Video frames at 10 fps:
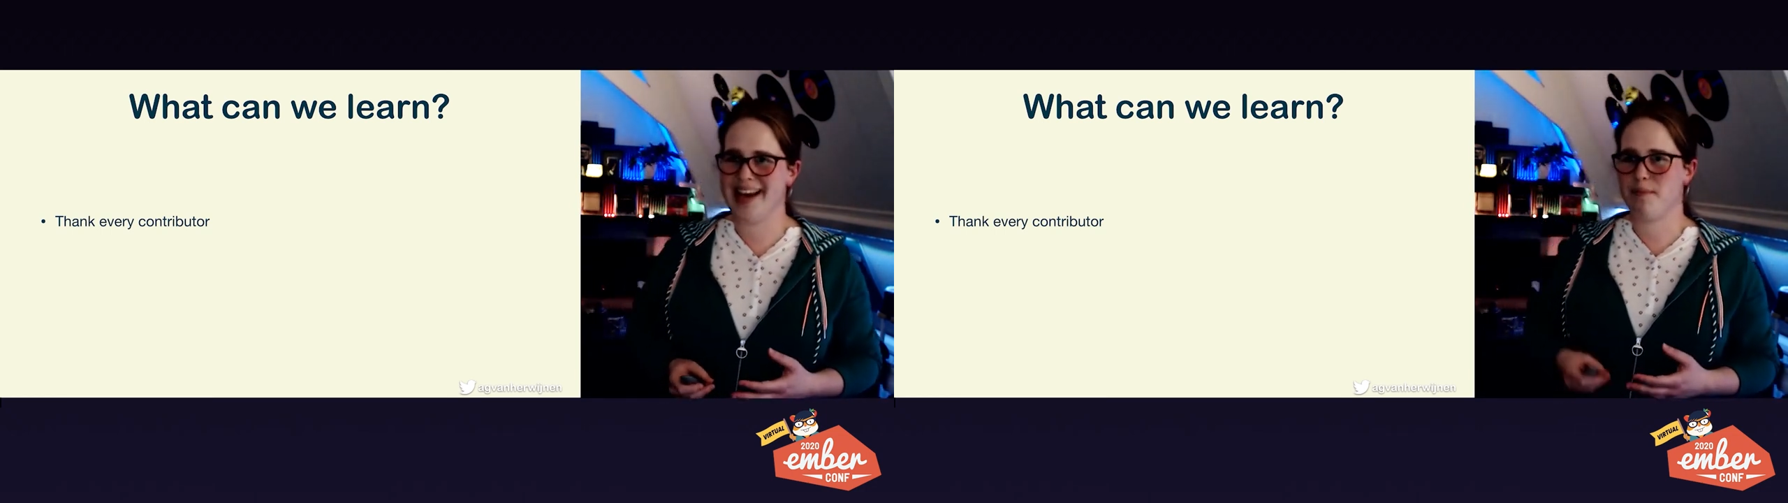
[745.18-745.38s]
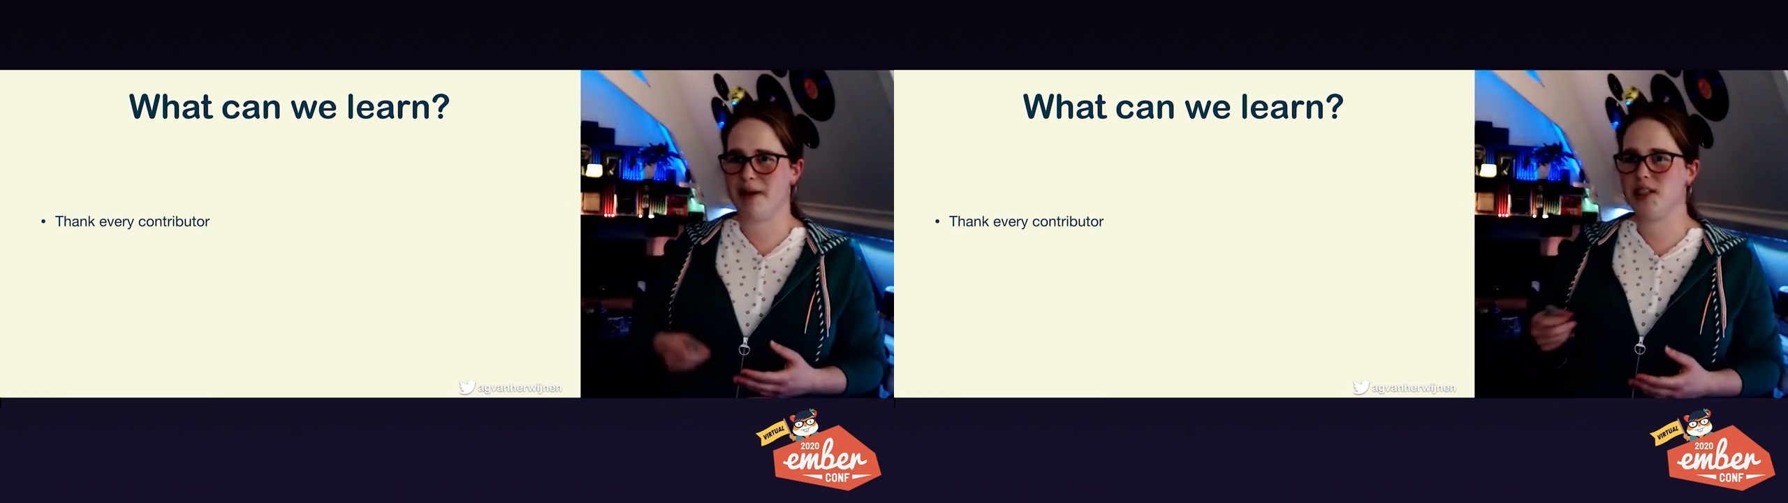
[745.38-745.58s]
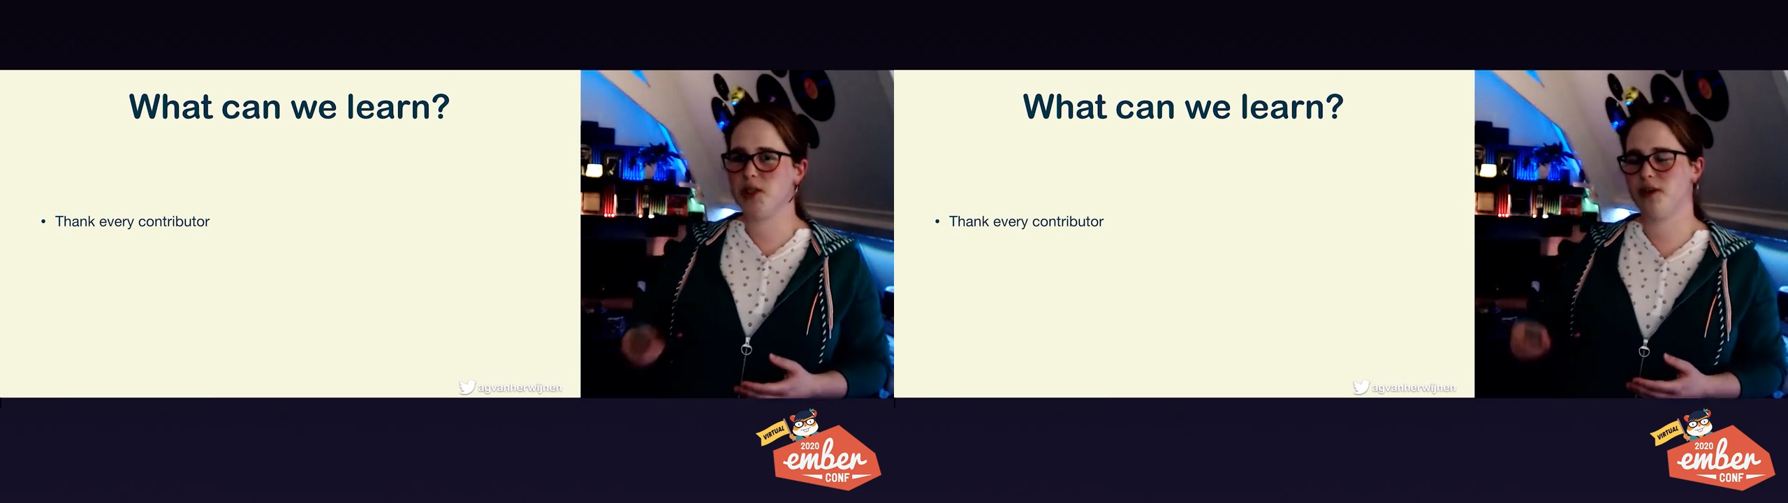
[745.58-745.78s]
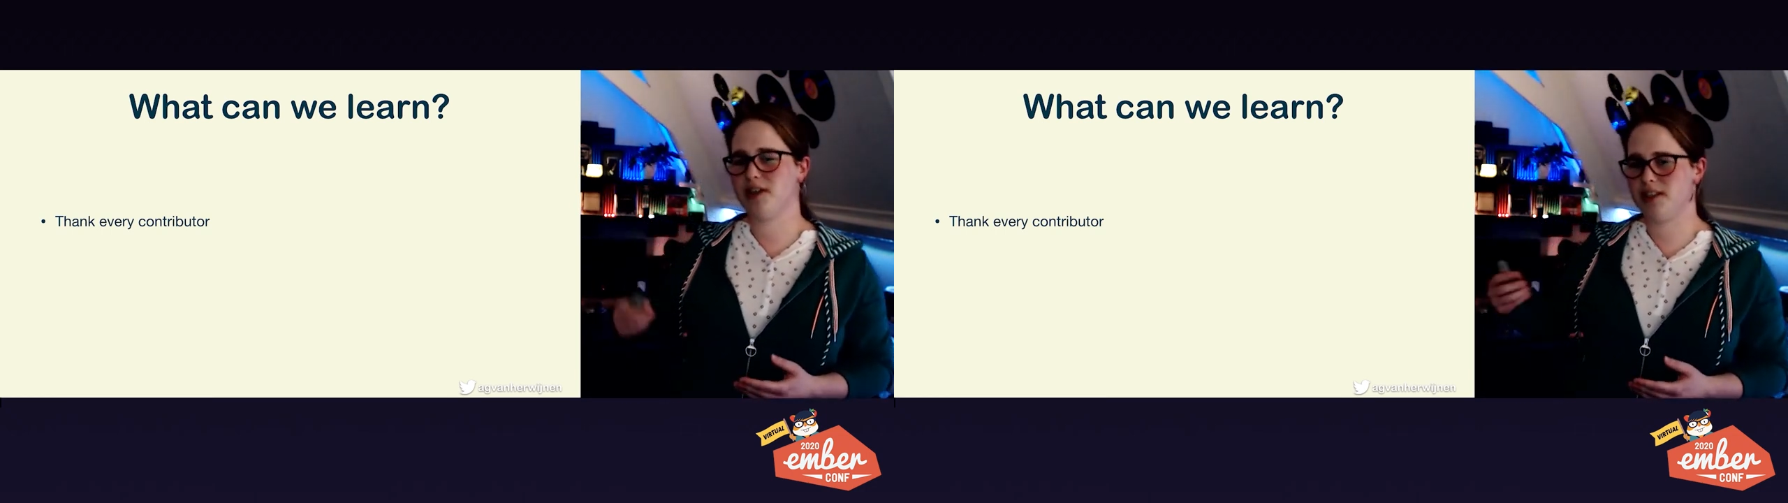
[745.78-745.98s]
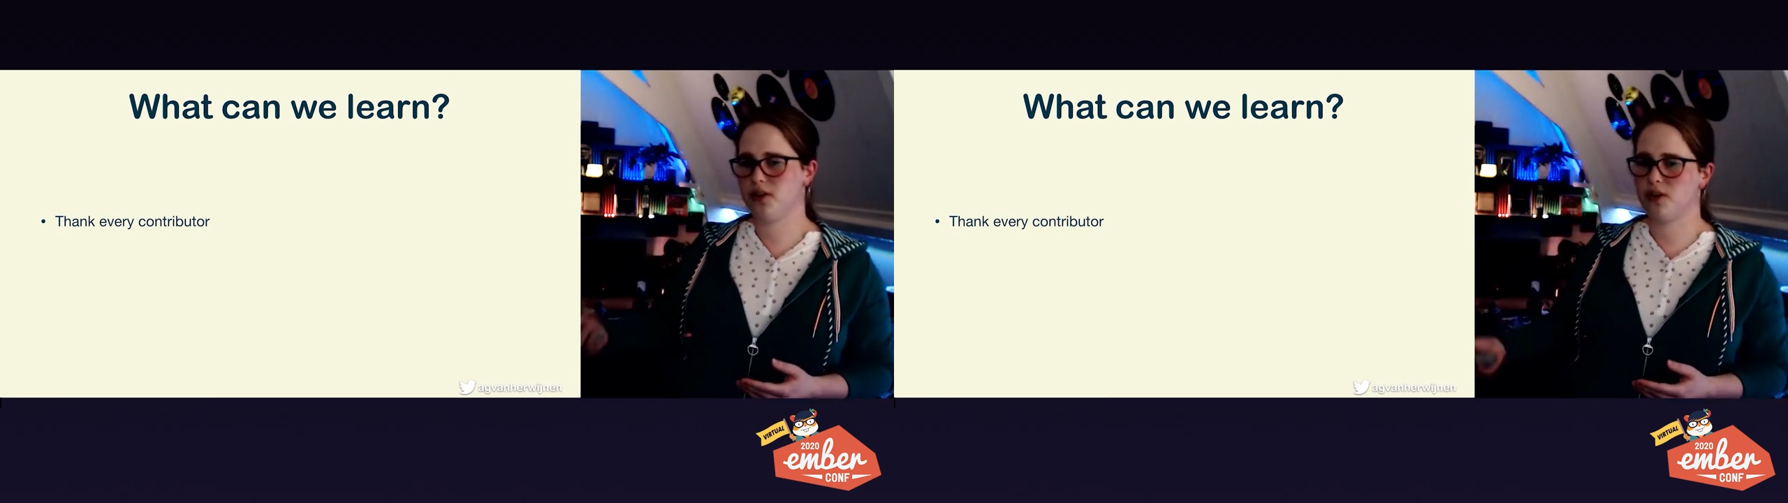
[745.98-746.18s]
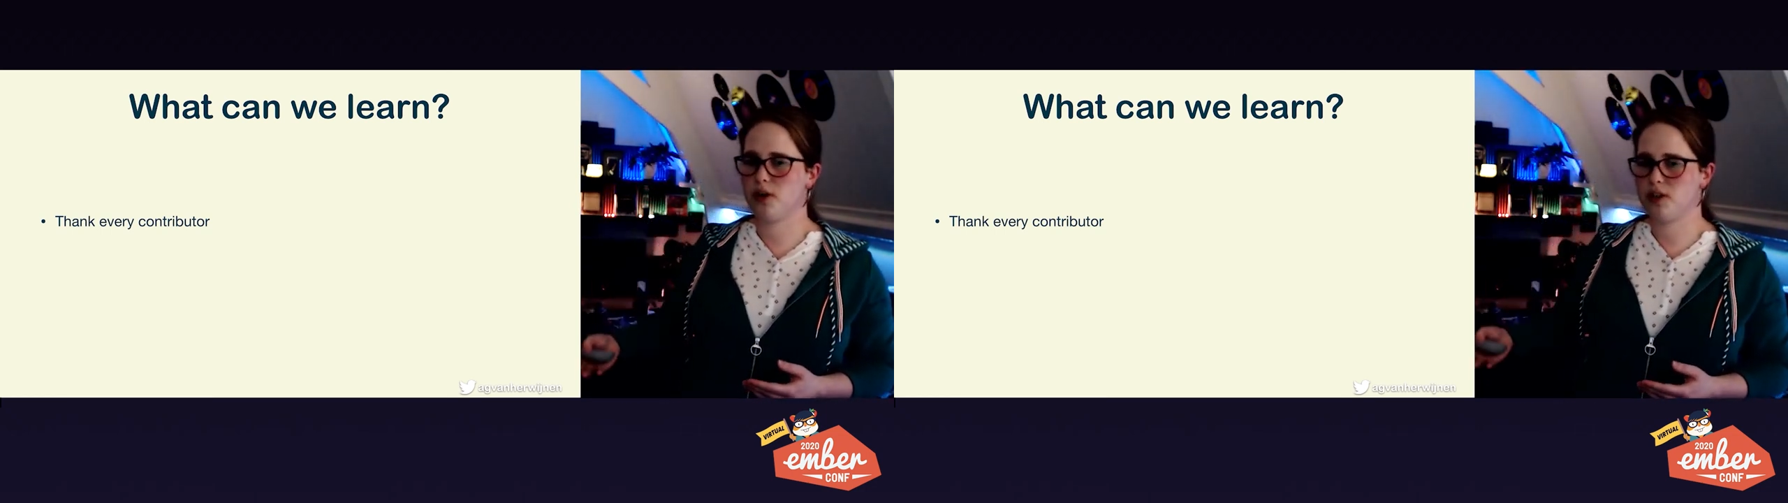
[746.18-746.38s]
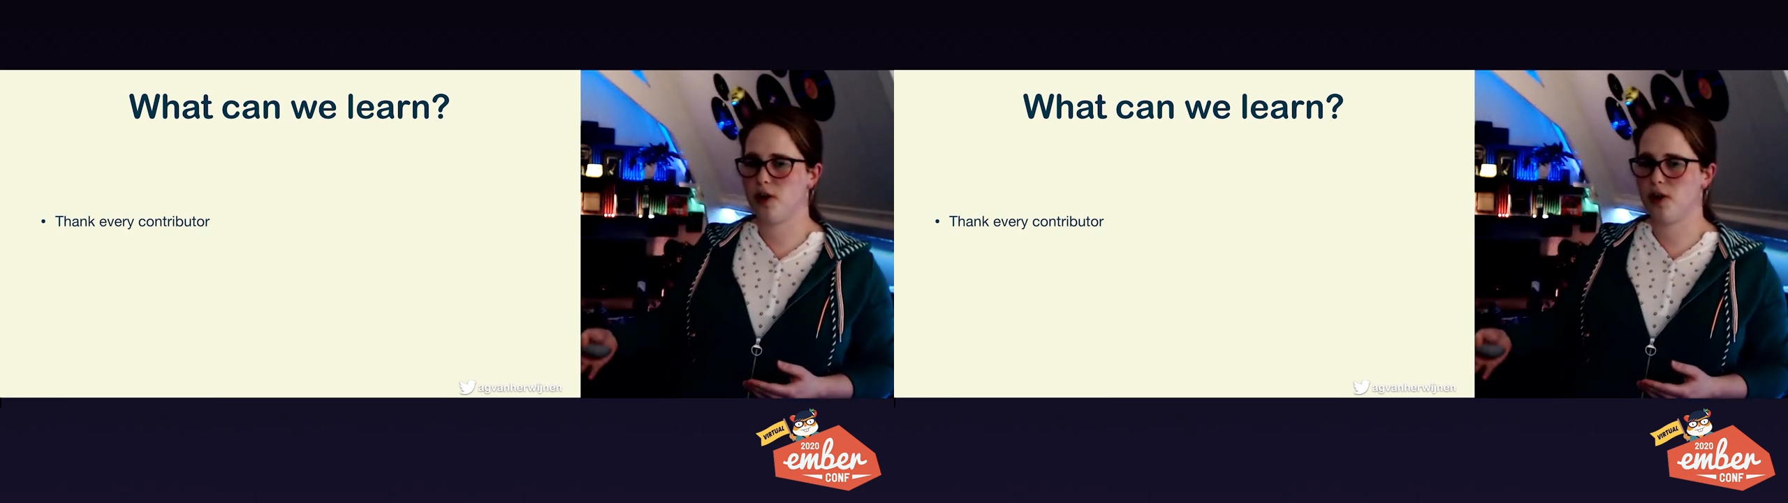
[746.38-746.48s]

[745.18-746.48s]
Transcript: Make sure that you're not